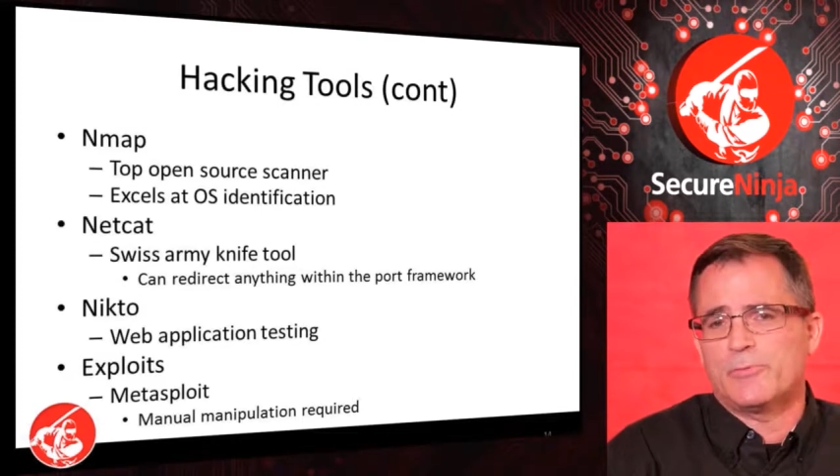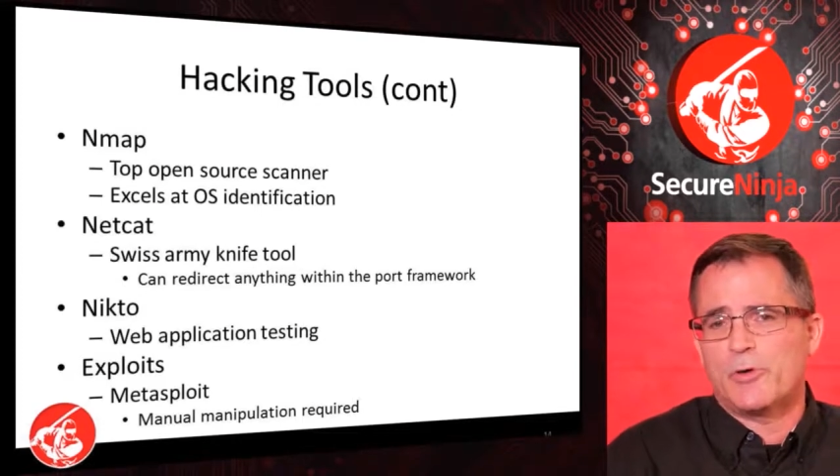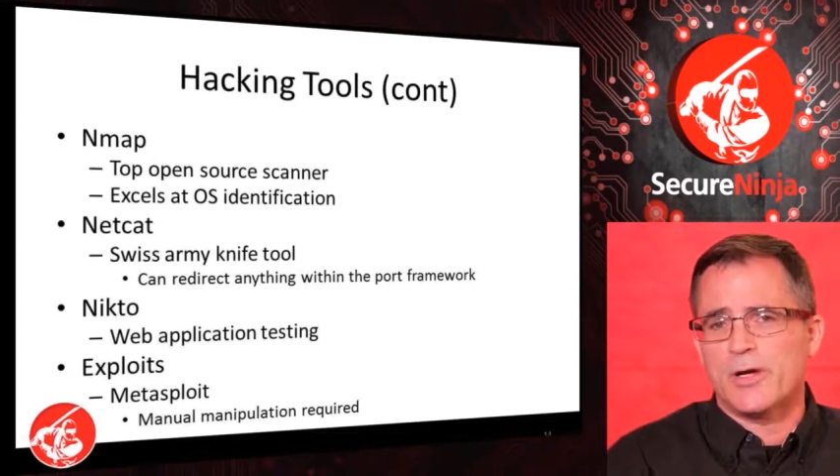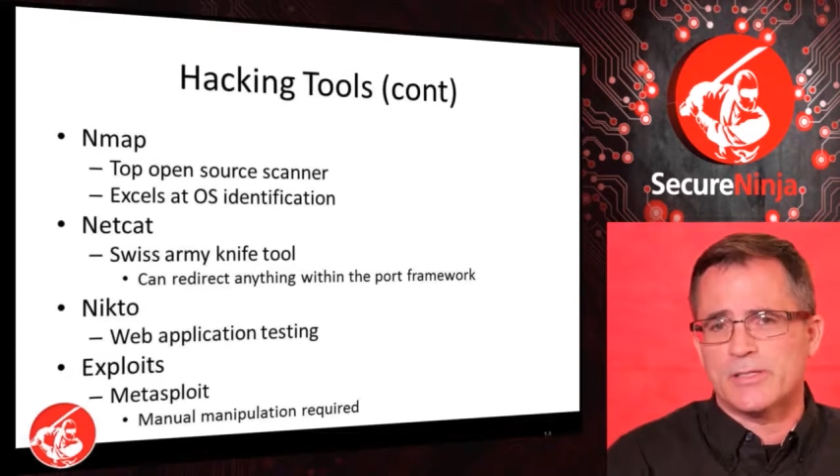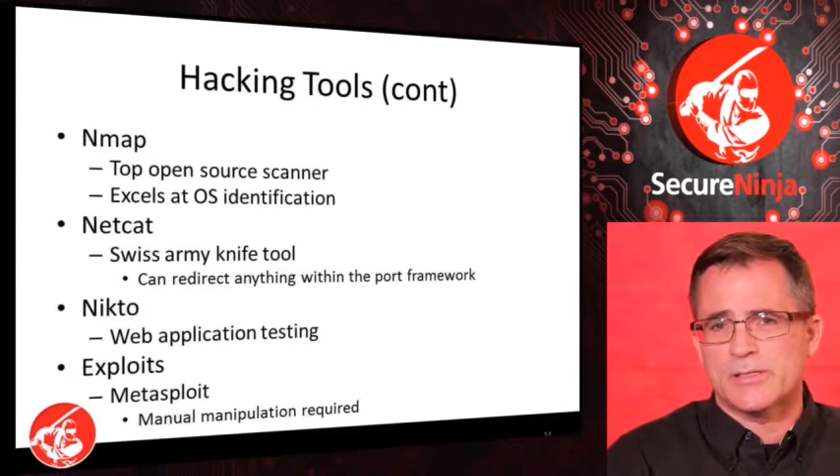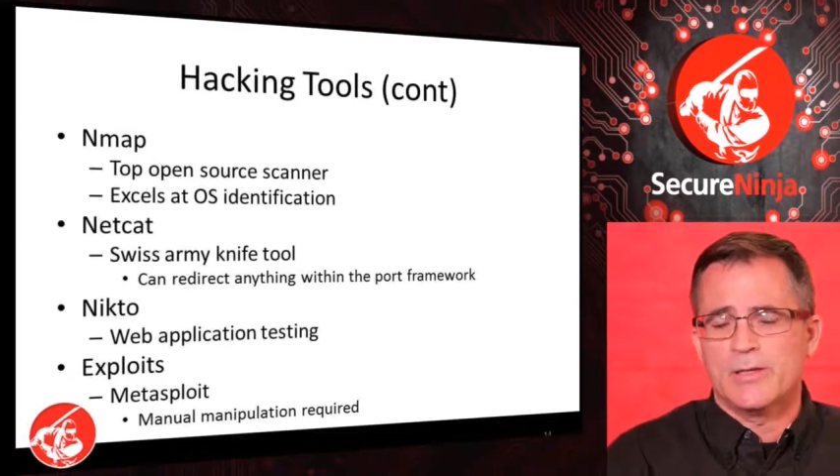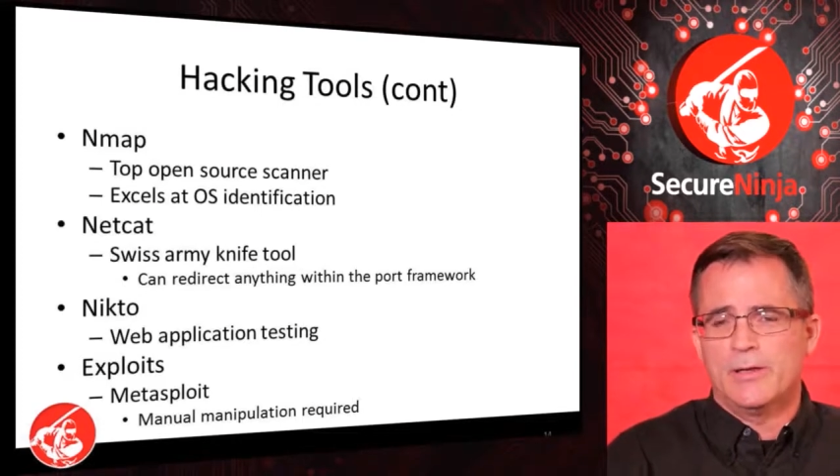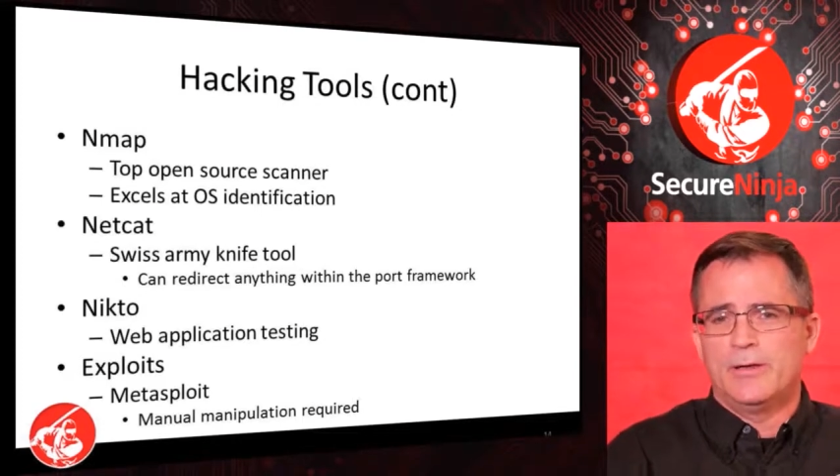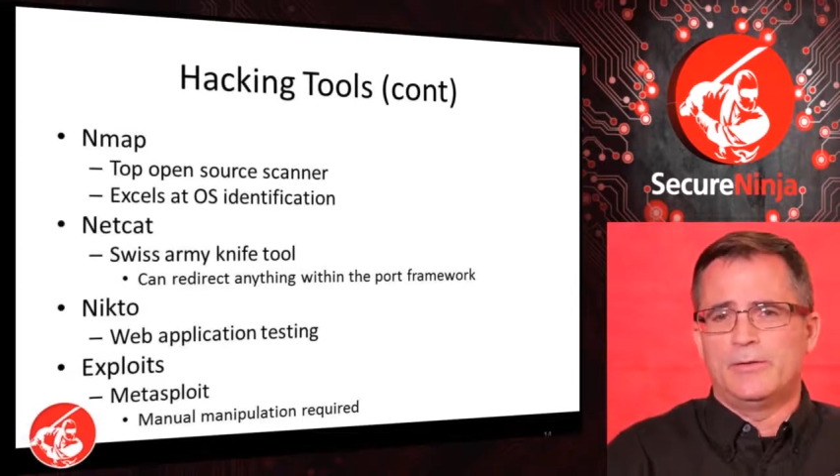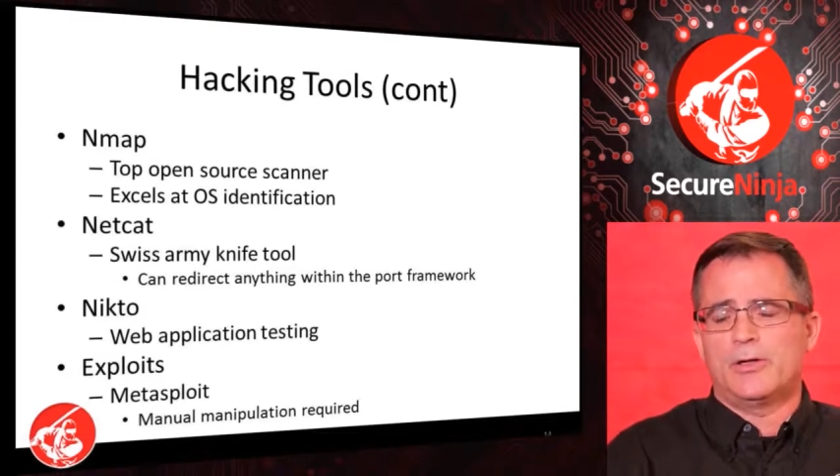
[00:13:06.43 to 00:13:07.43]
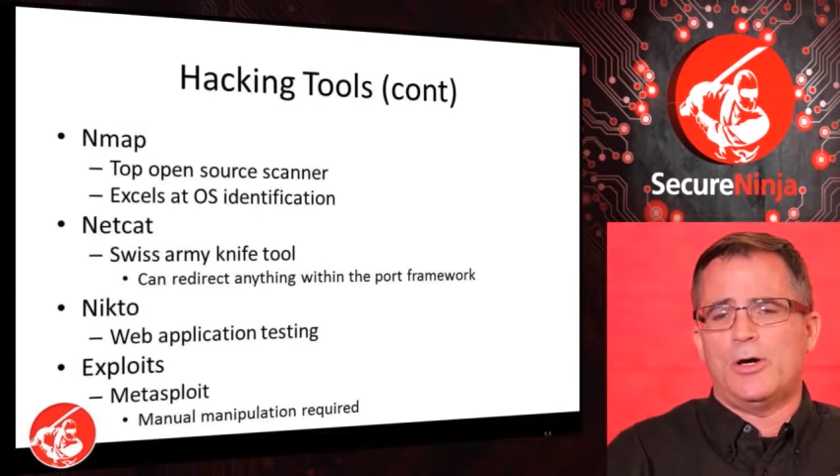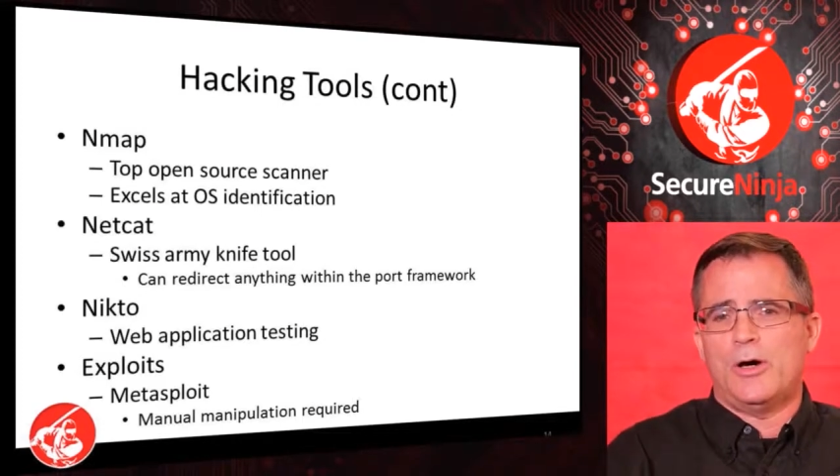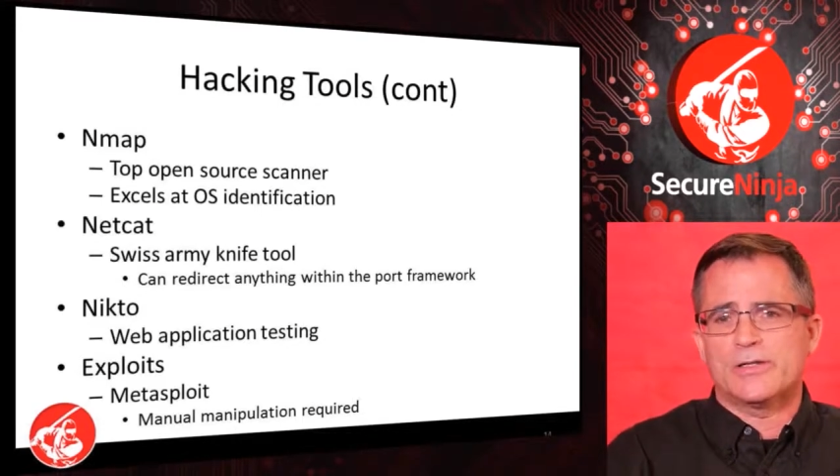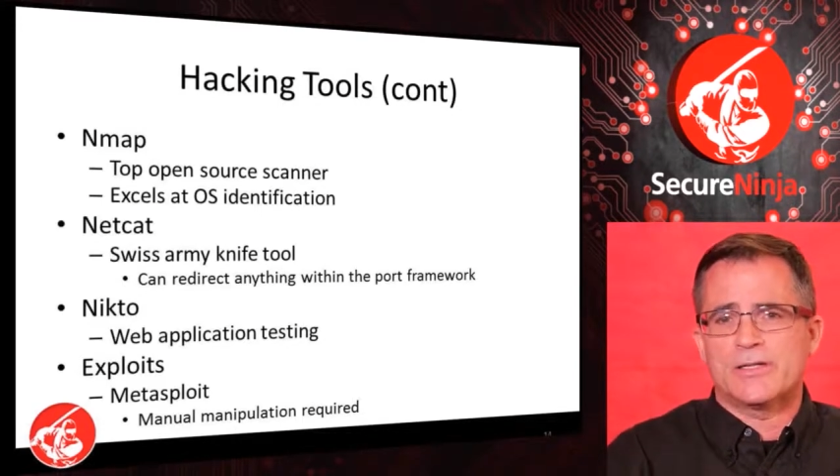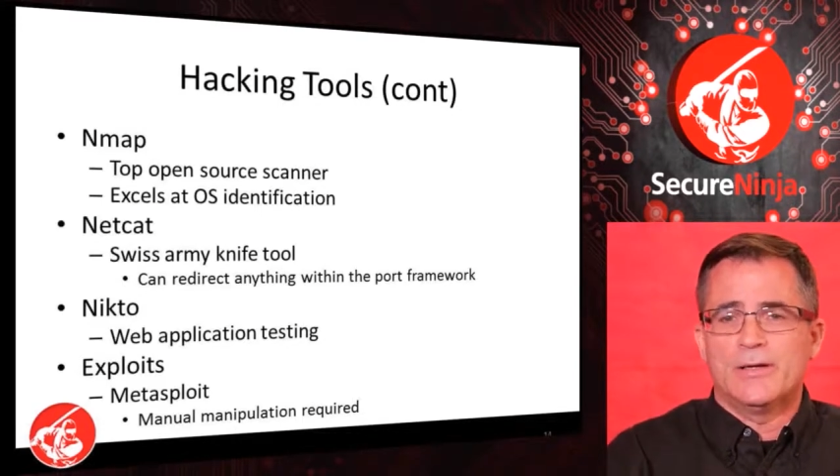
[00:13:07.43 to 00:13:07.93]
price and the
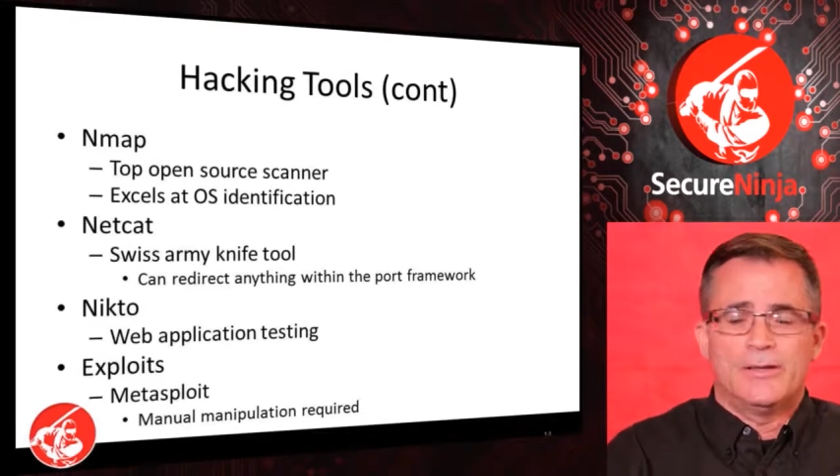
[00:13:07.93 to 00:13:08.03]
cost.